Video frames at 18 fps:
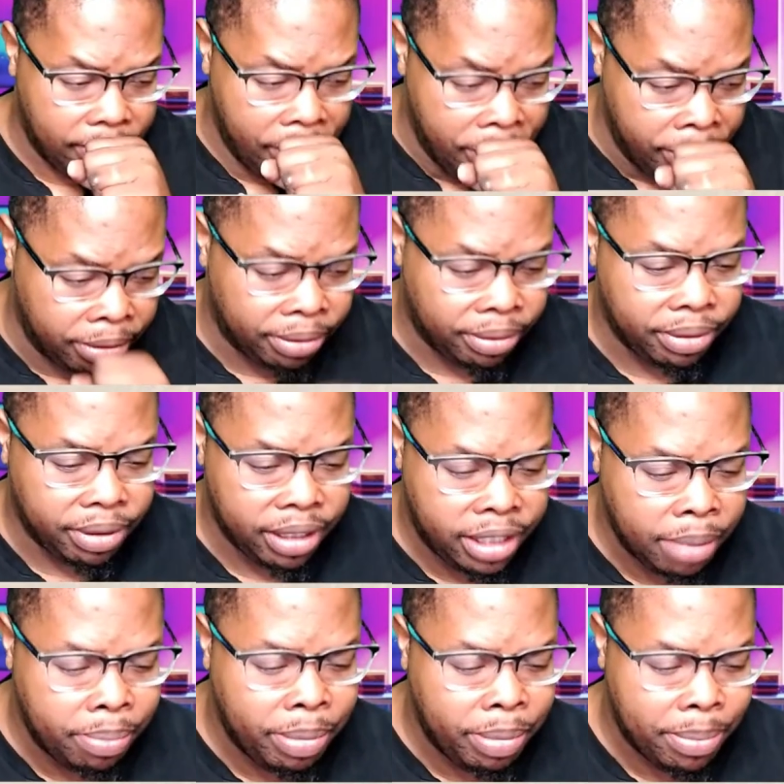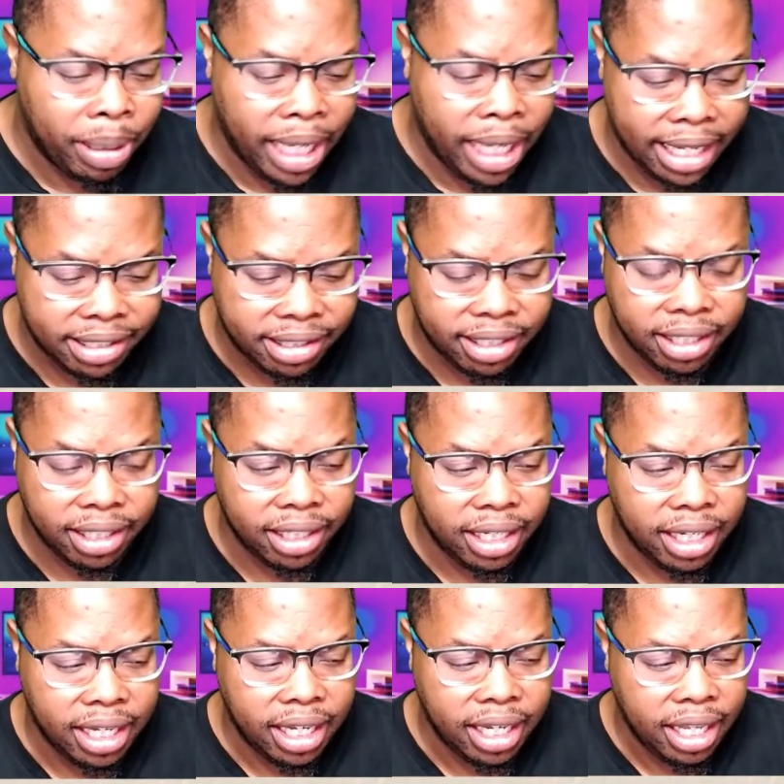to be blessed
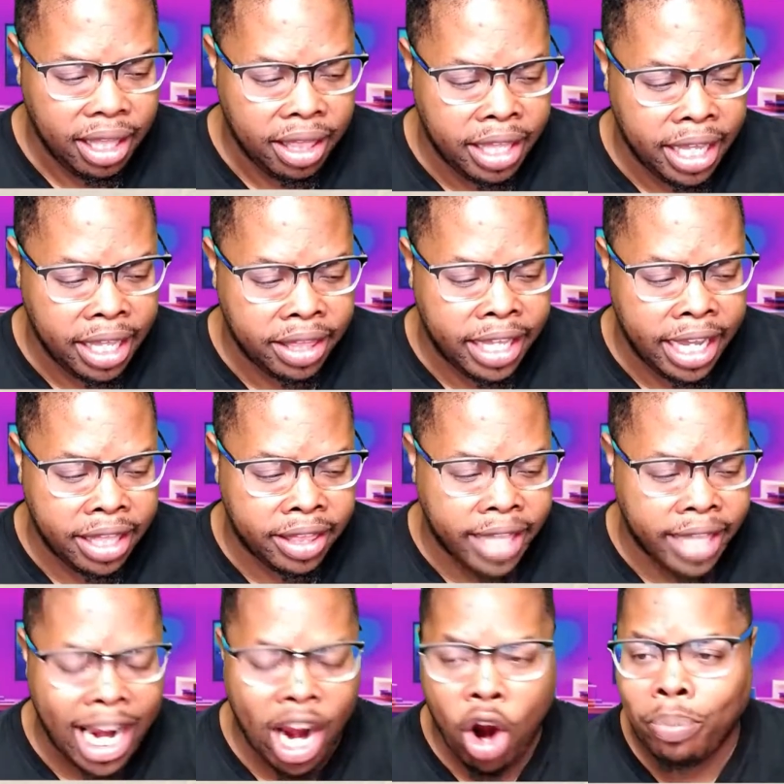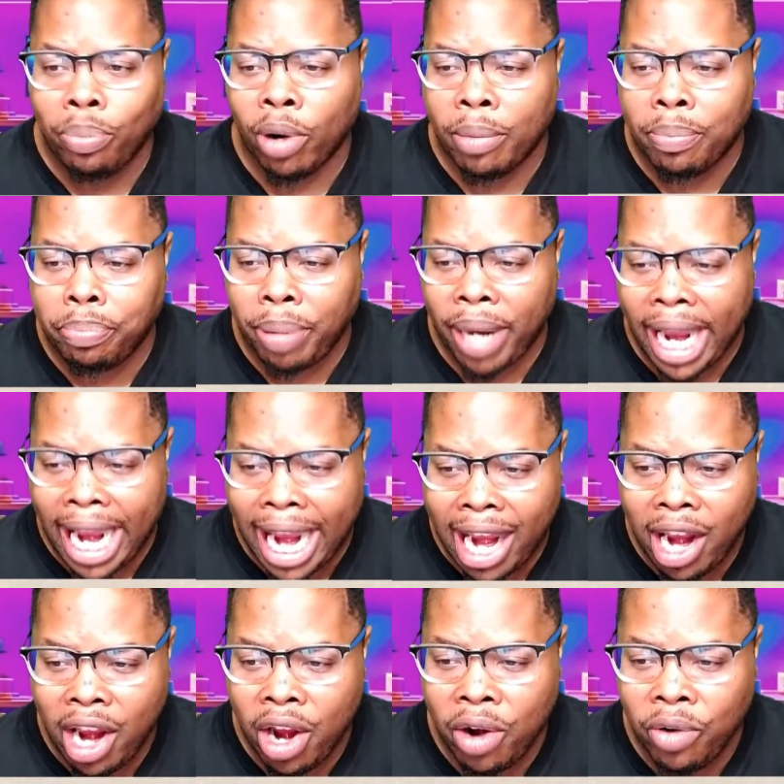that they, they, they, are
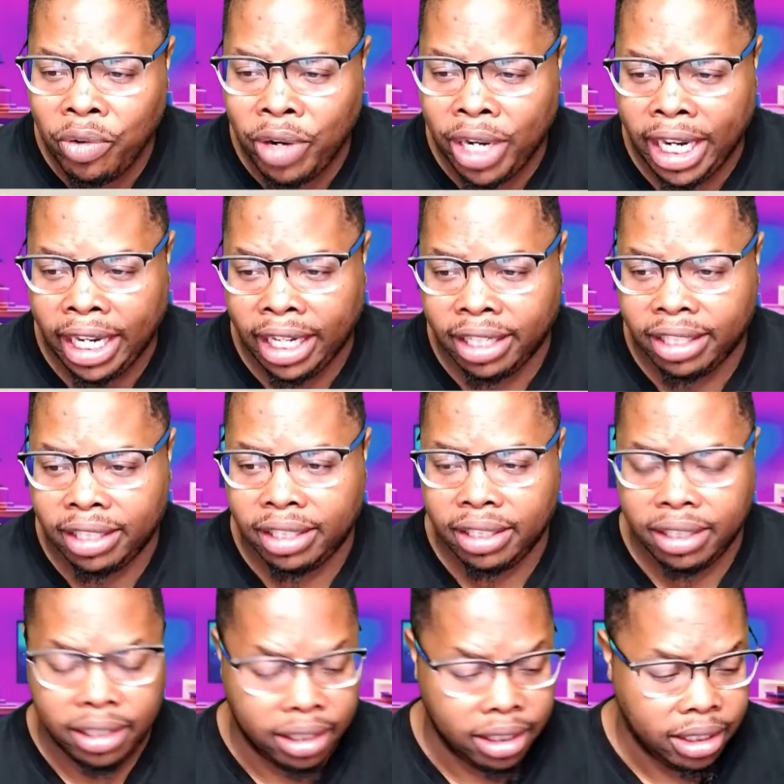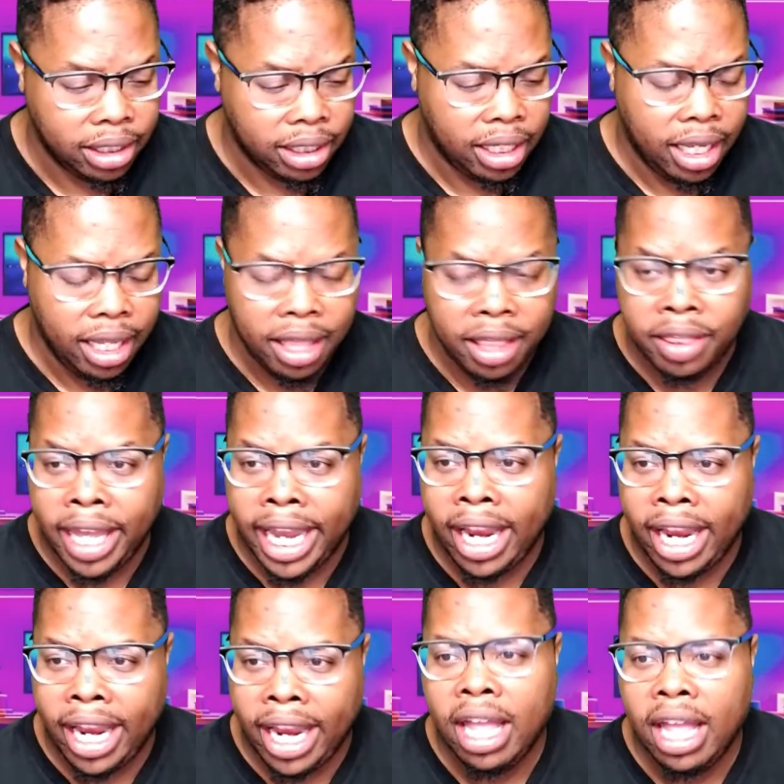preparing
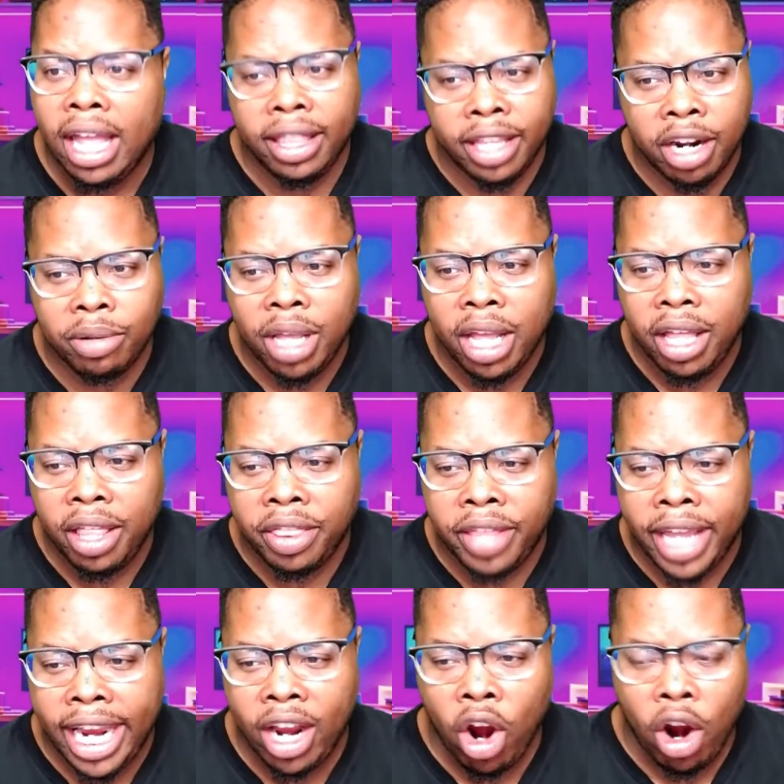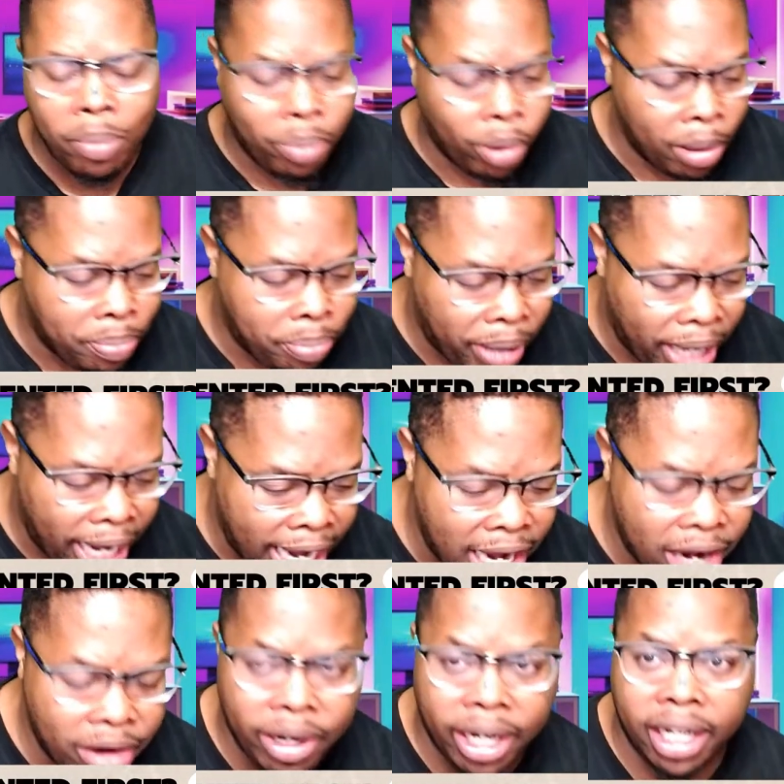they they they are
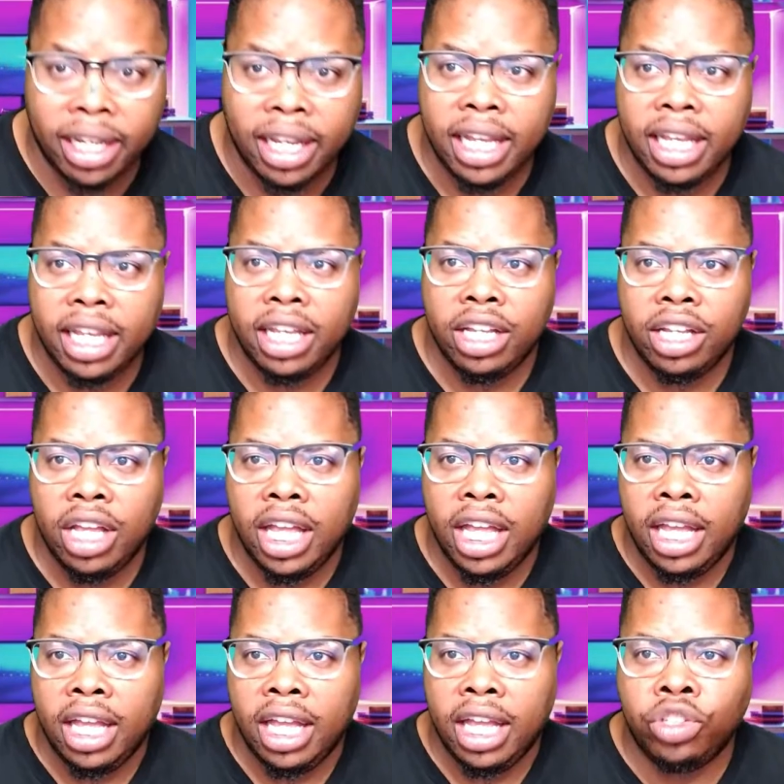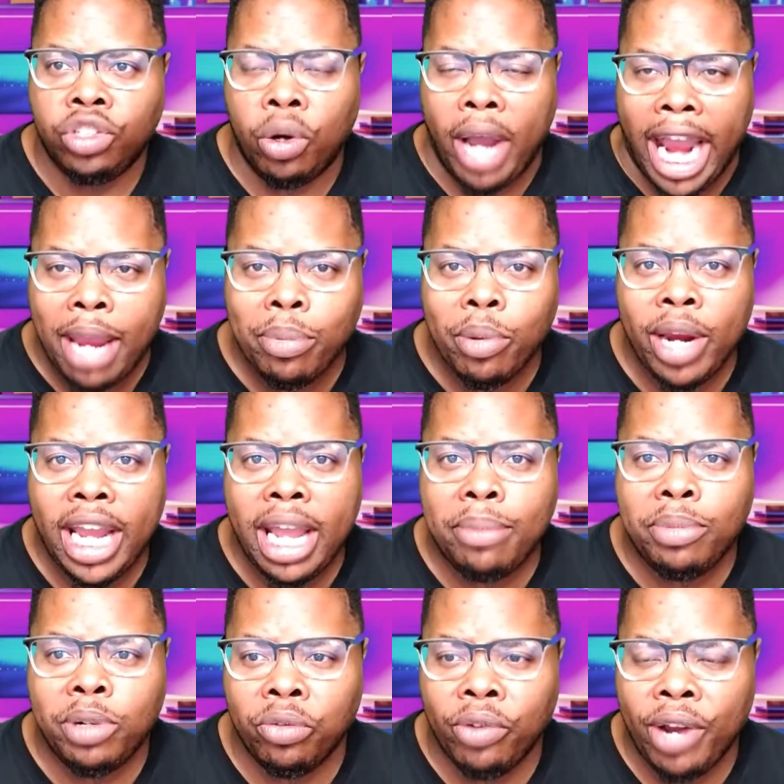preparing so
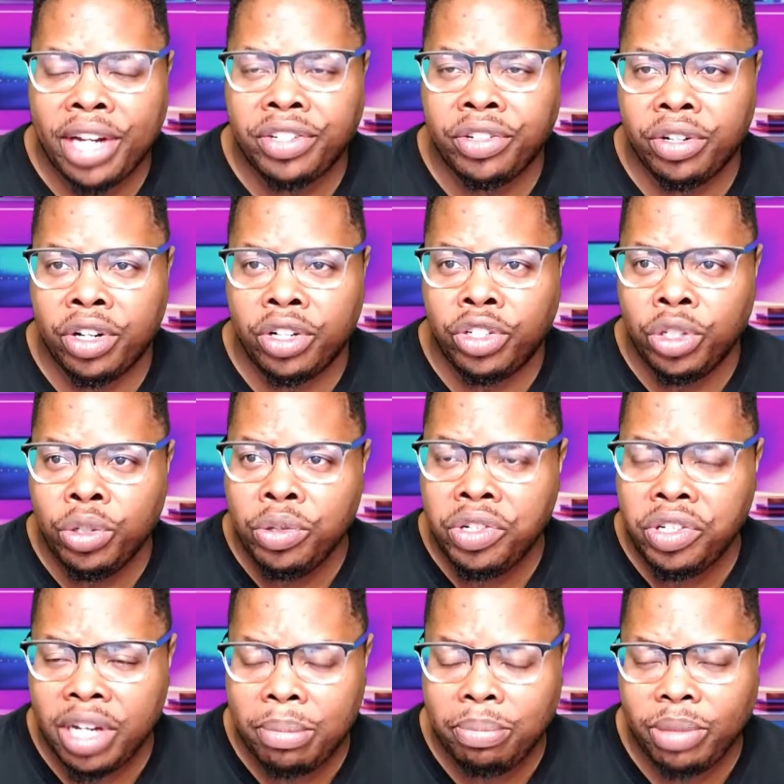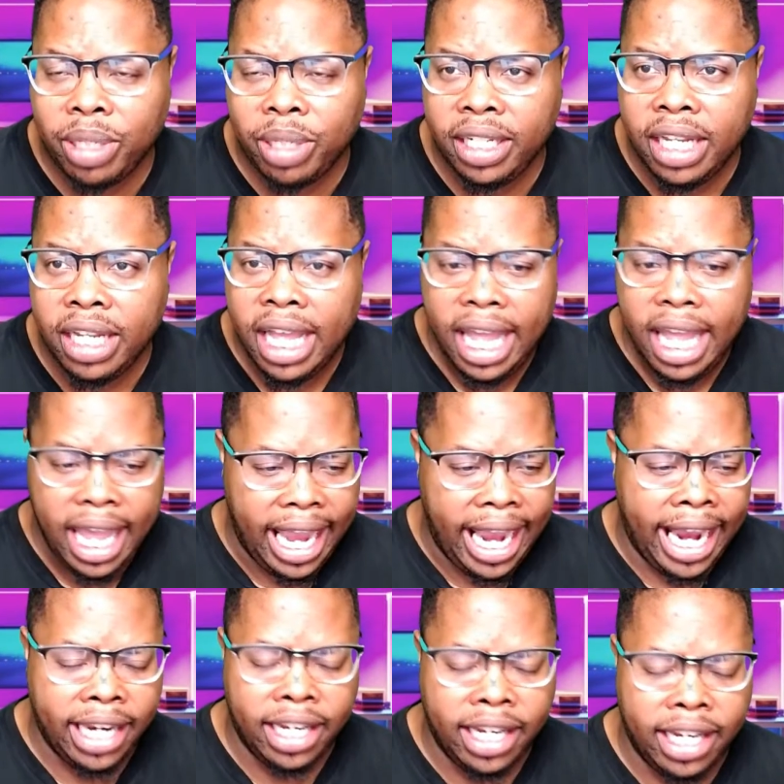abraham directs her to do something
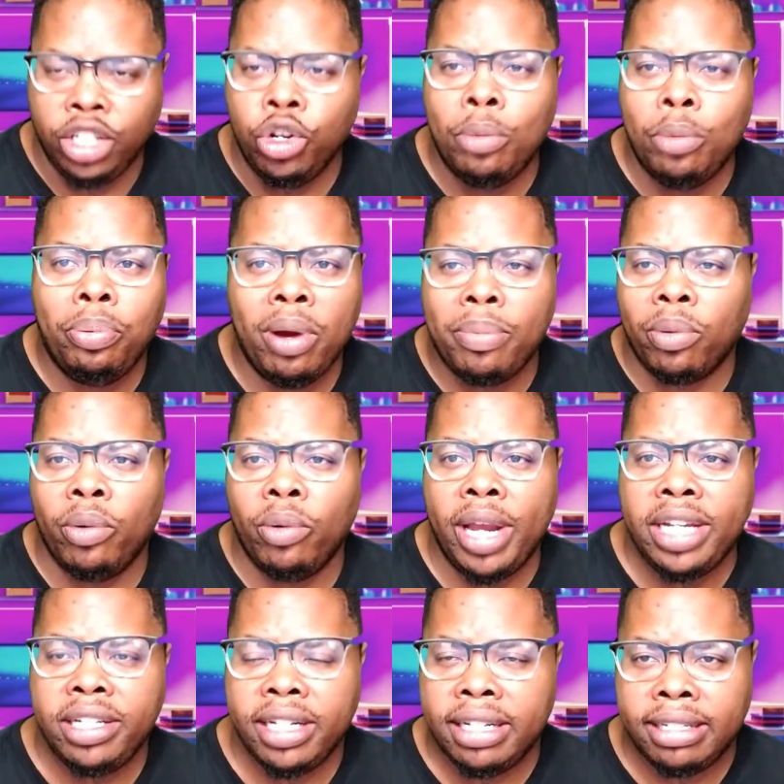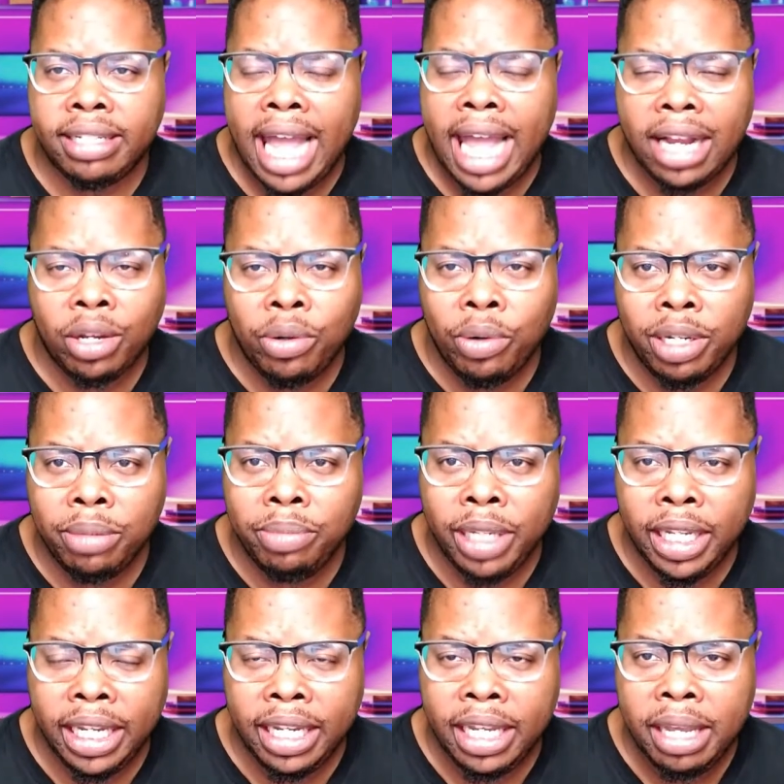and your preparation is not going to
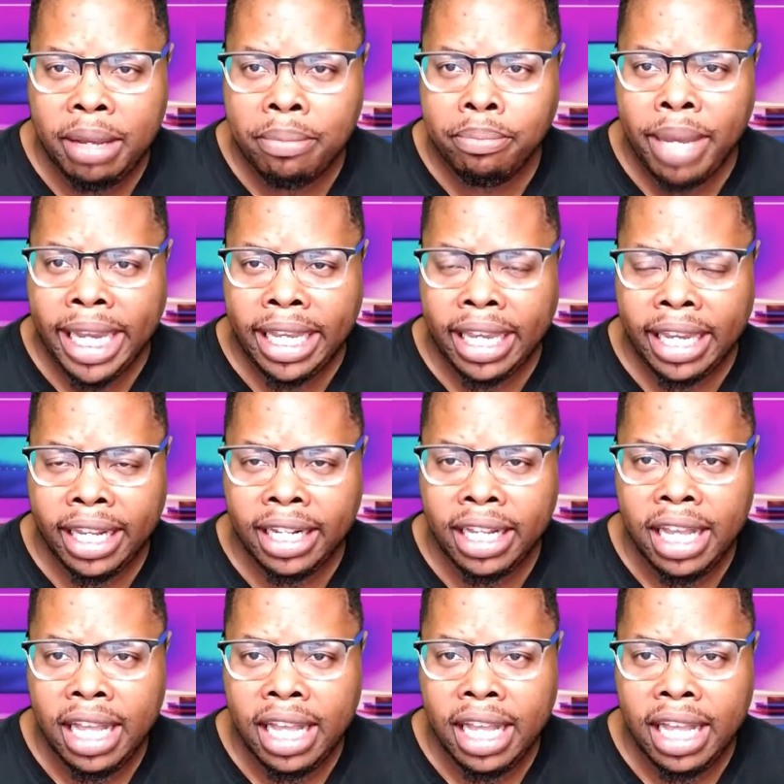be making